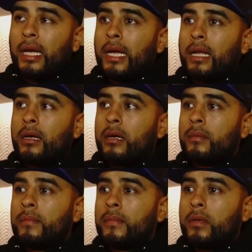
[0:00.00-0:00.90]

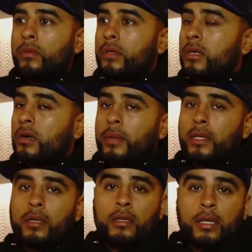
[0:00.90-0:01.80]
And we were talking
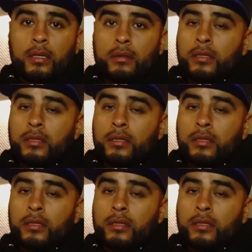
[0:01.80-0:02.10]
about the other day,